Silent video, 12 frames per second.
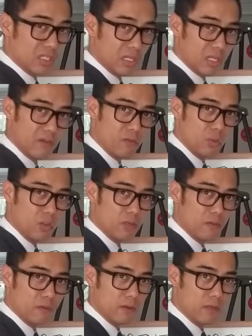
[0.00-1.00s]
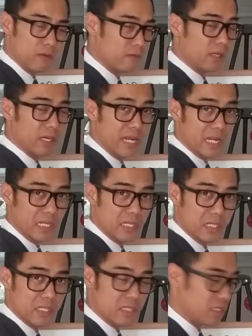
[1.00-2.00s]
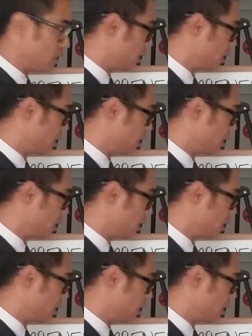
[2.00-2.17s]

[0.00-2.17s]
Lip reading: the level of connectedness